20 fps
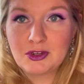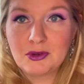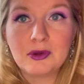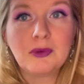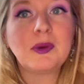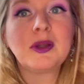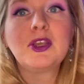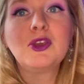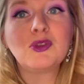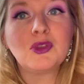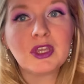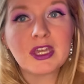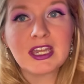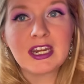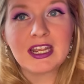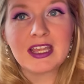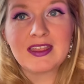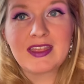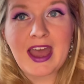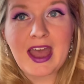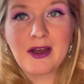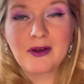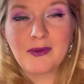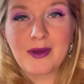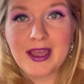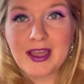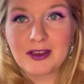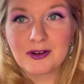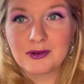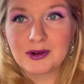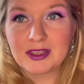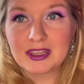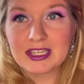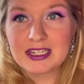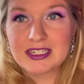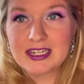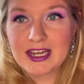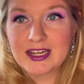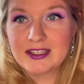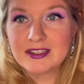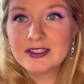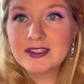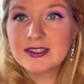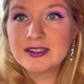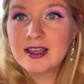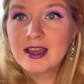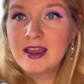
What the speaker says: And when you look at it that way, it really does.